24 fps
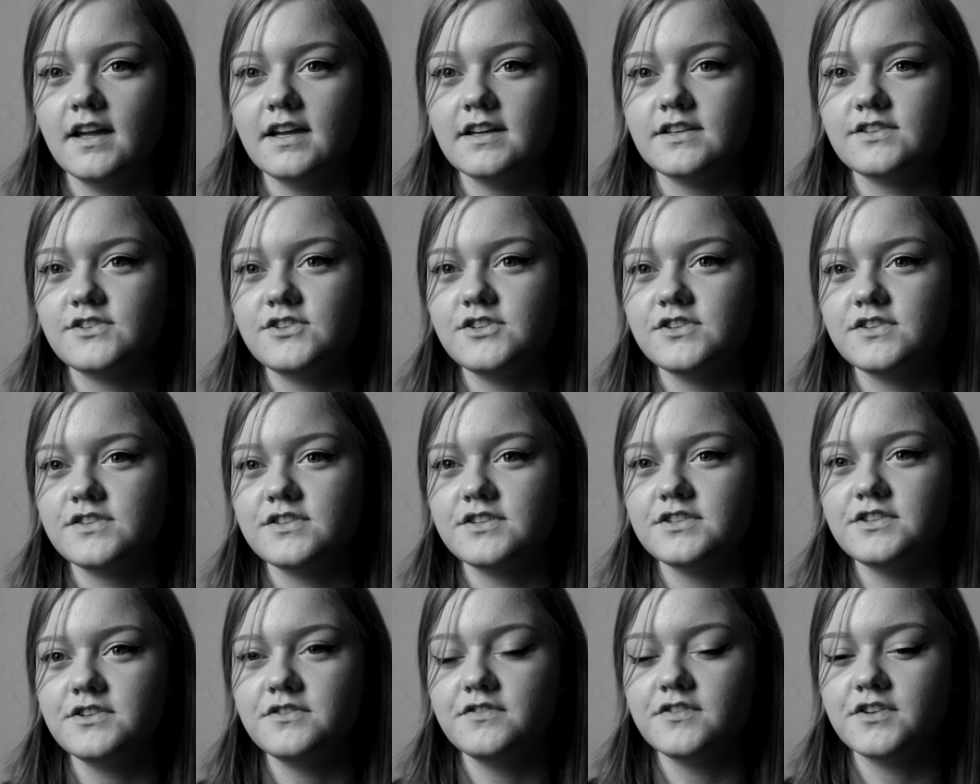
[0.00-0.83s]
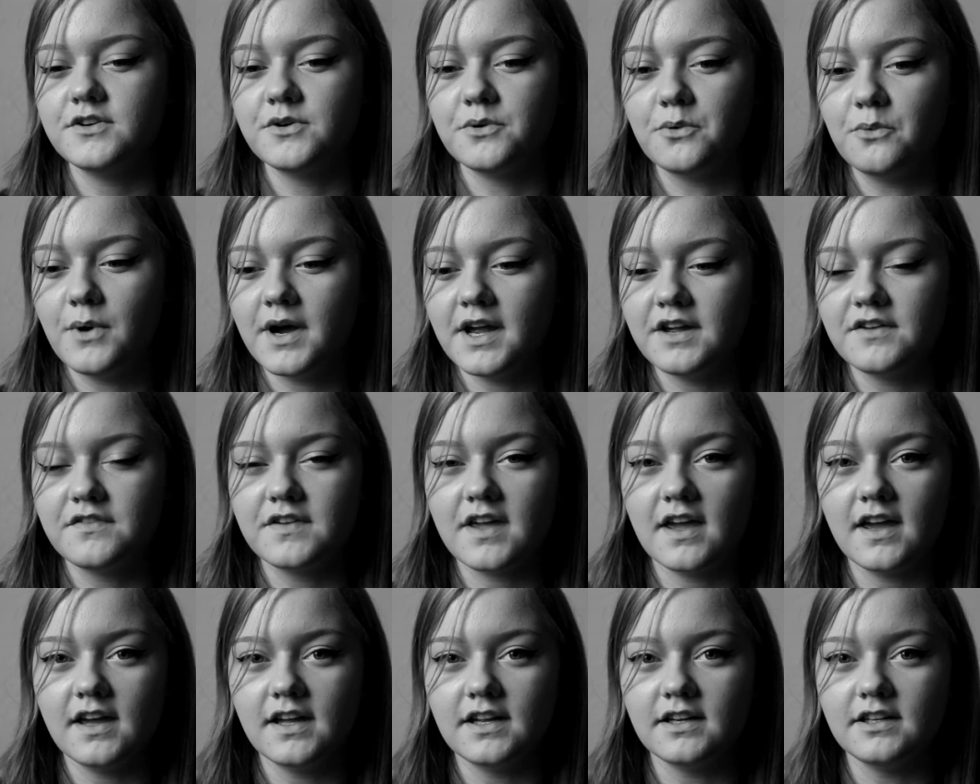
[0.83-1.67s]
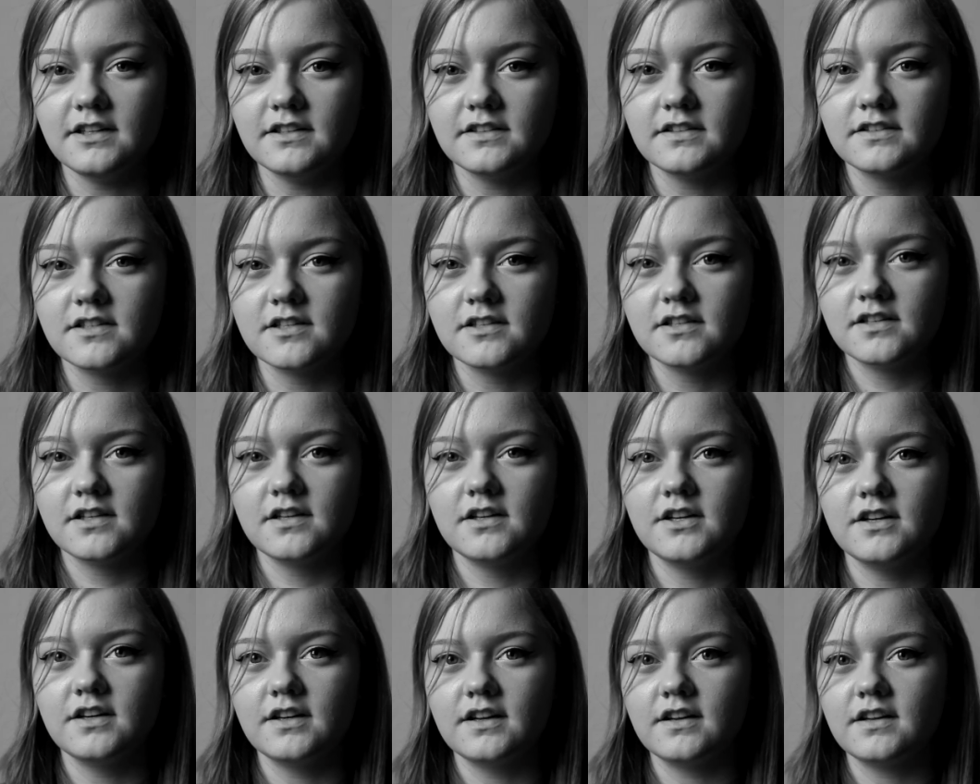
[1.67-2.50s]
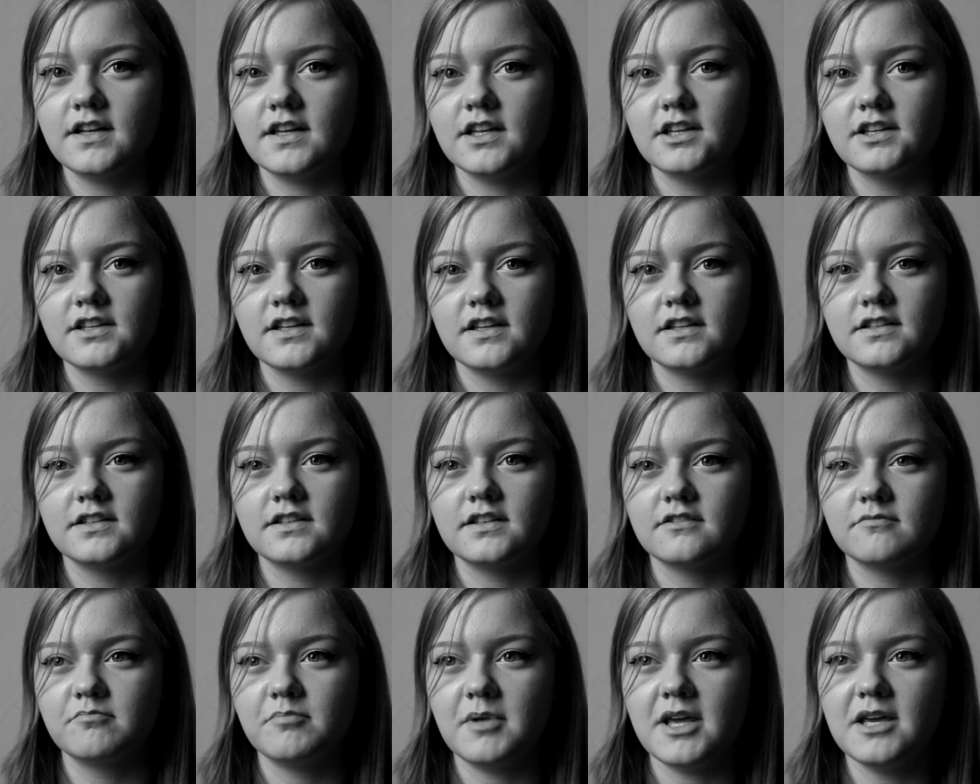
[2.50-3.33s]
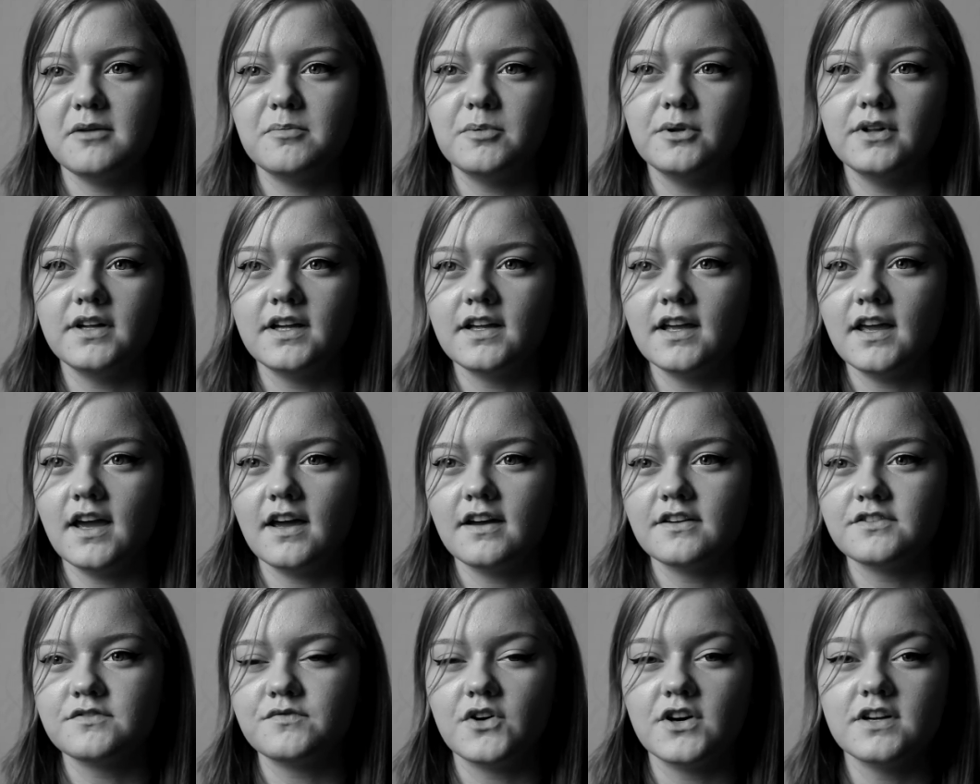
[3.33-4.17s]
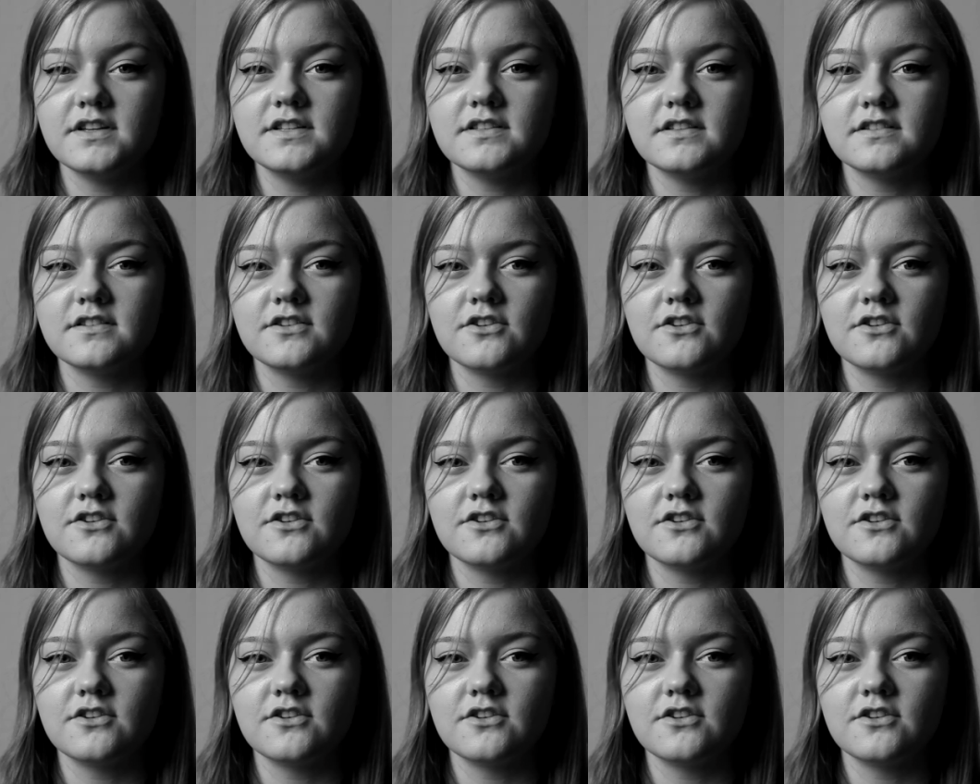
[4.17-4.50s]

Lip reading: It's just another way of getting people in care's voices